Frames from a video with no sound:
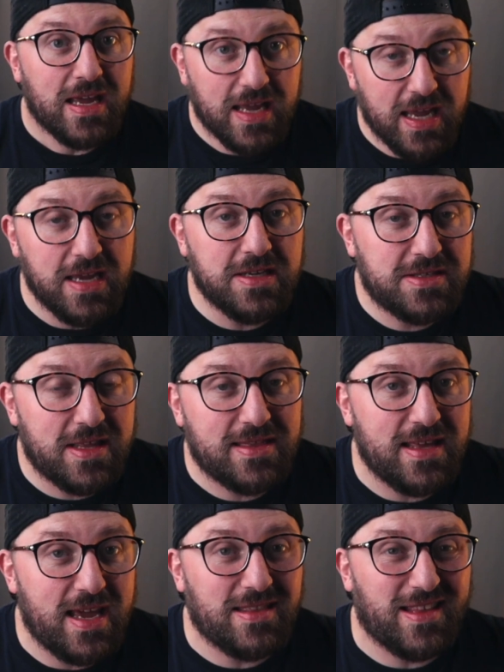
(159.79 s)
is the
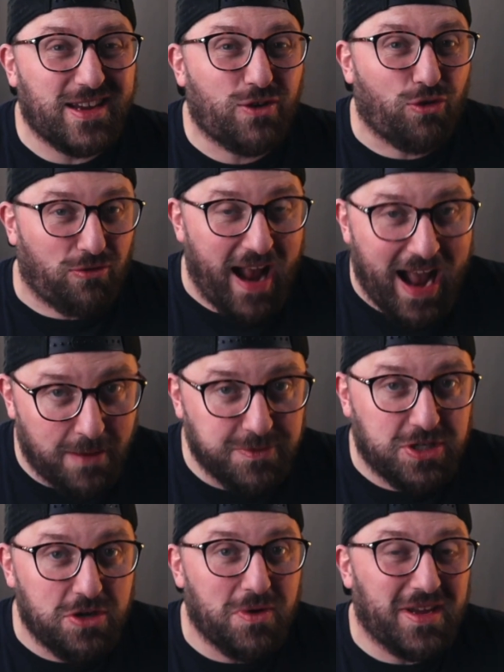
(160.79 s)
thing that
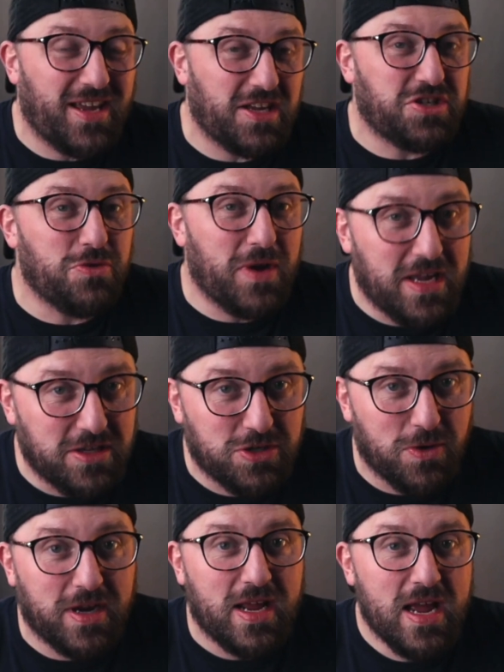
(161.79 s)
grabs you and gets you
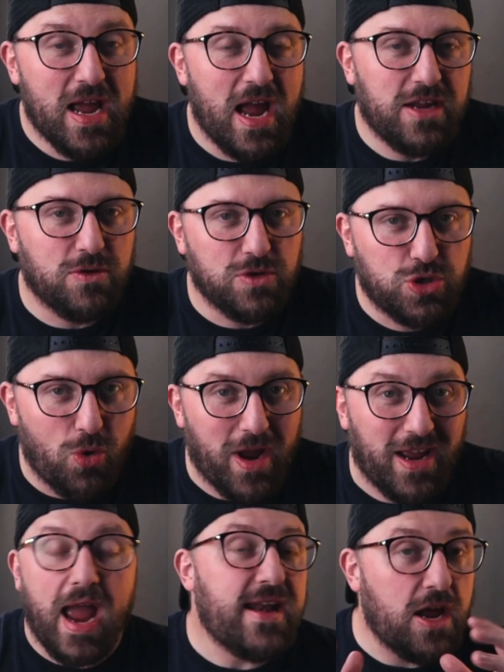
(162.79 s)
into it and you enjoy
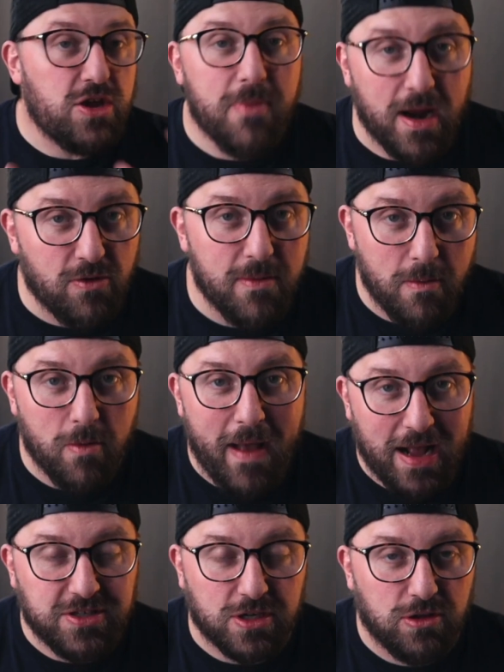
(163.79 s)
it. And now you might remember
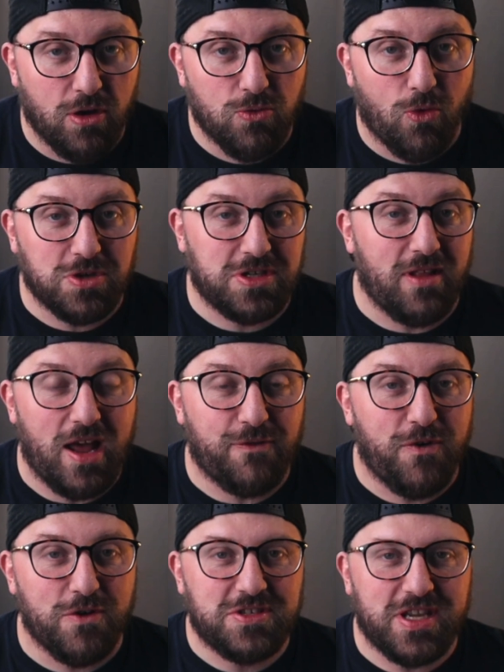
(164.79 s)
back to Clone Wars. A lot of
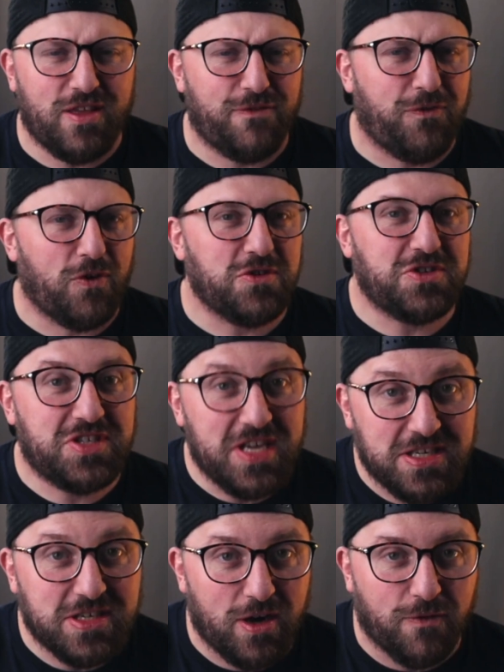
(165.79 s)
folks say the first
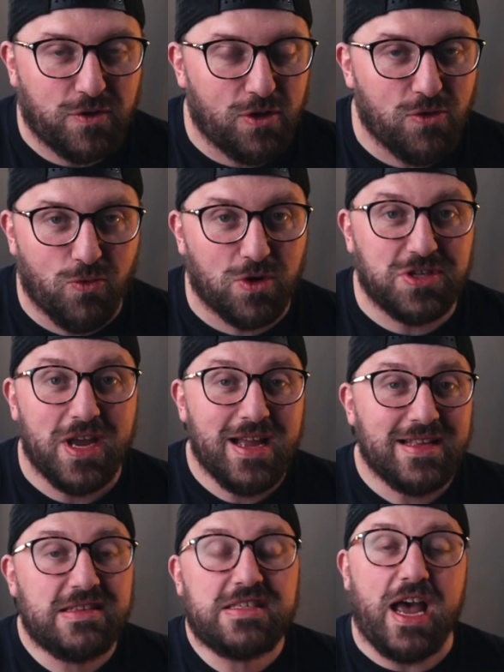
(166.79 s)
season of Clone Wars
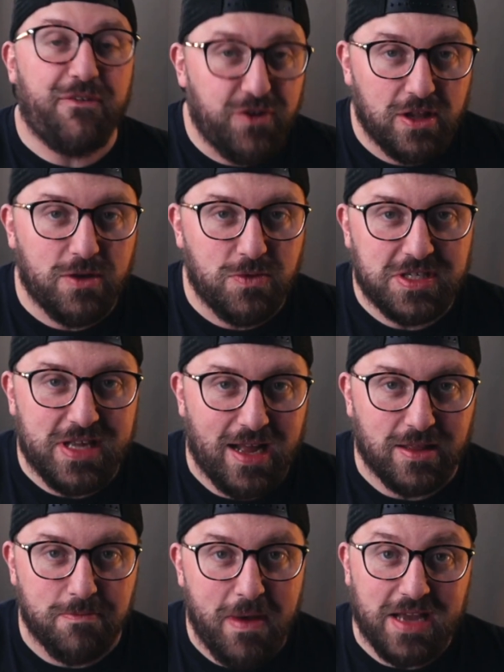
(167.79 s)
definitely was not
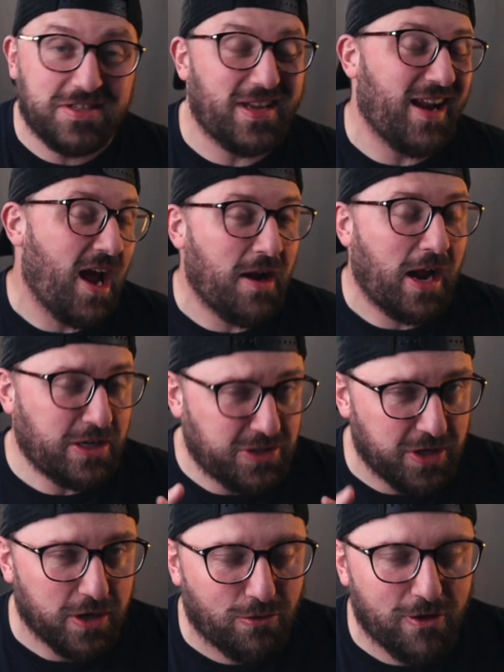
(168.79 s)
the best, and I
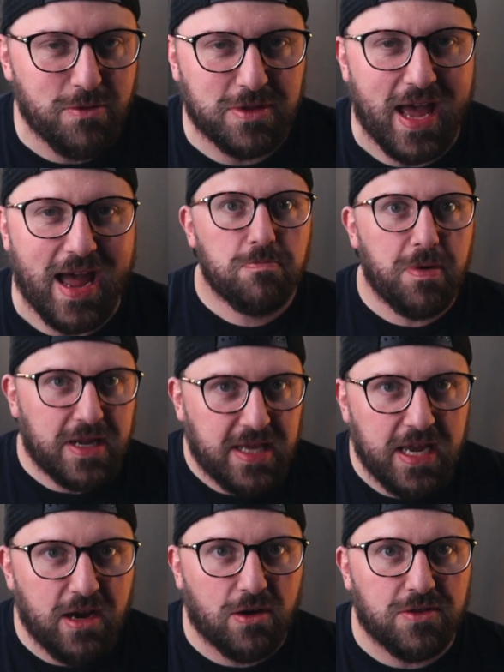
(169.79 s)
actually agree with that. But
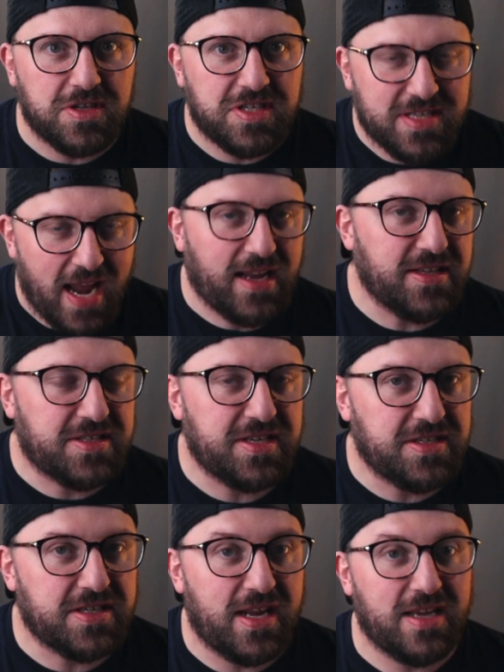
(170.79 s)
here, the second
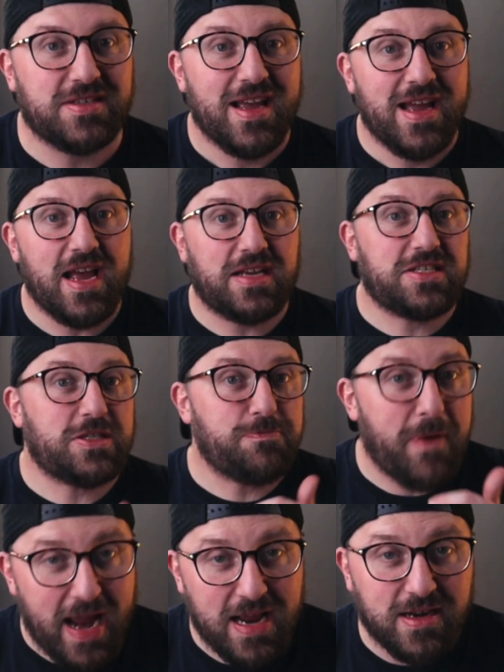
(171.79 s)
season has
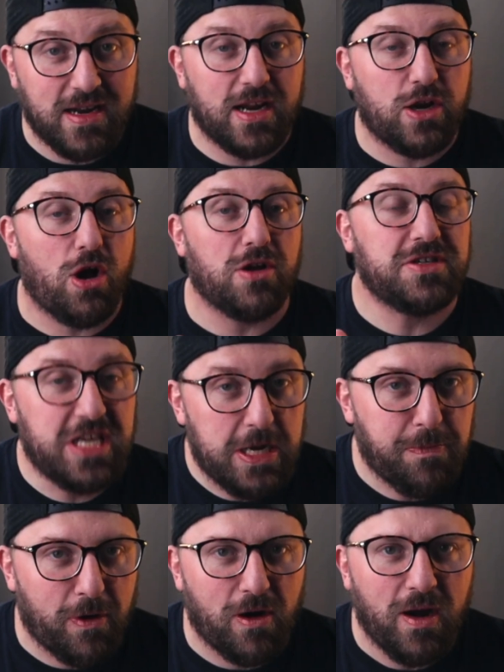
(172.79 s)
expanded and gone
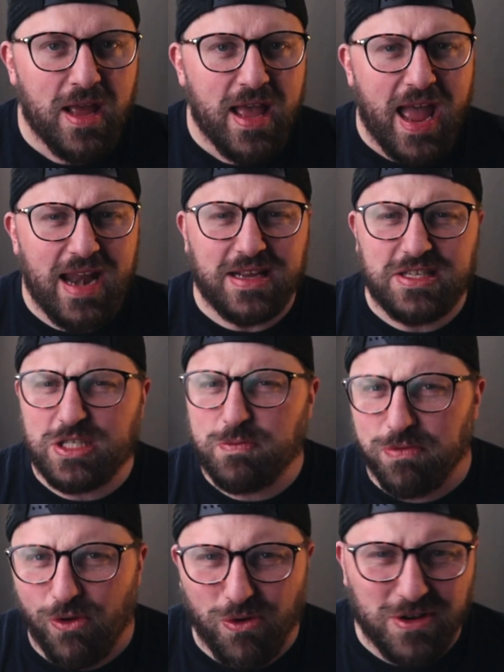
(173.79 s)
deeper and
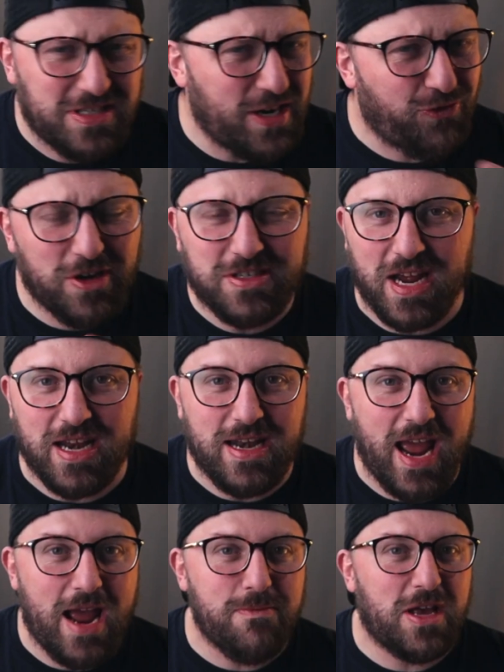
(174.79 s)
explored different
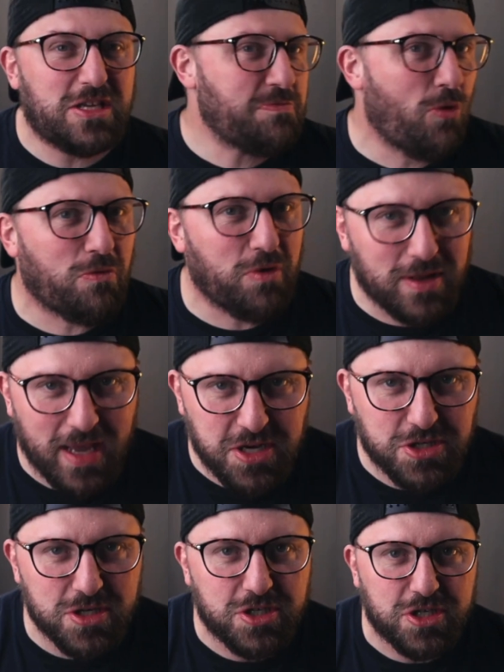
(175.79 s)
dynamics, more
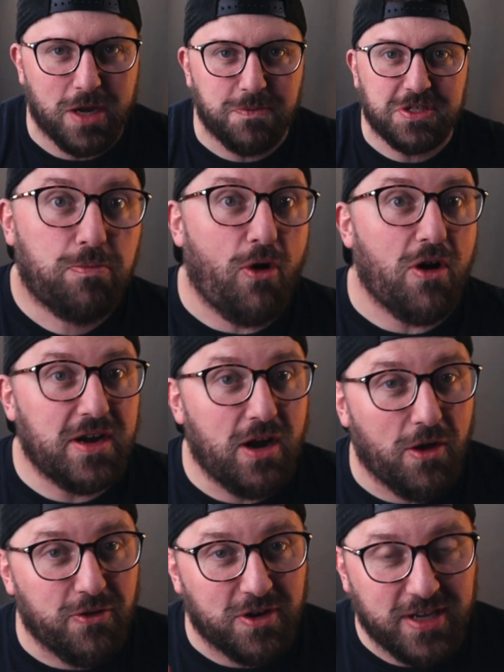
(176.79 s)
relationships, brought in
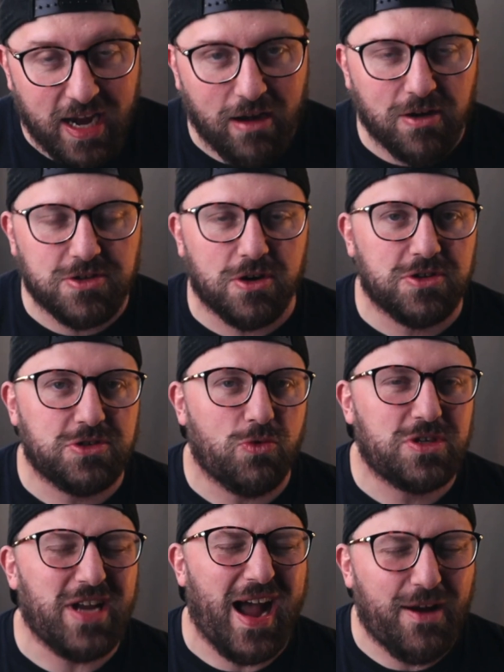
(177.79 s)
other characters,
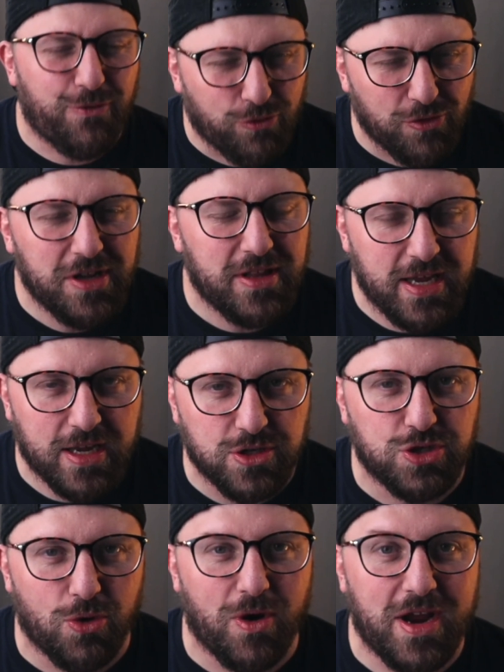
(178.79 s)
which I've really
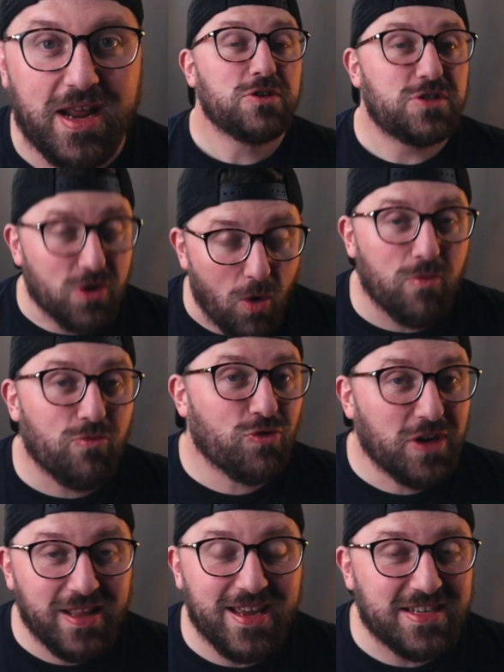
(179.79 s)
enjoyed. So I'm
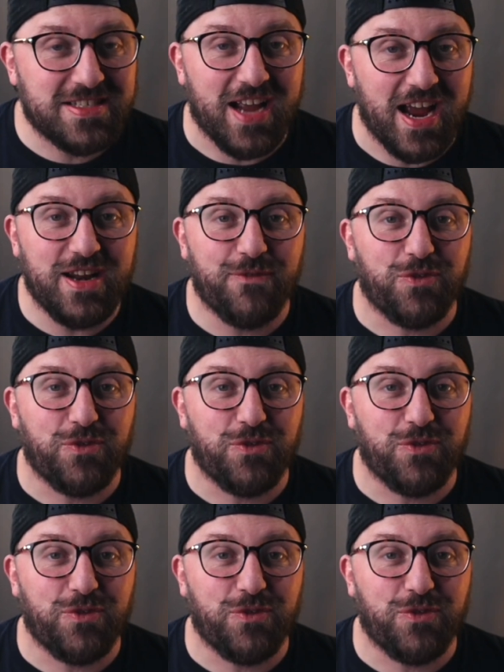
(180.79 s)
really excited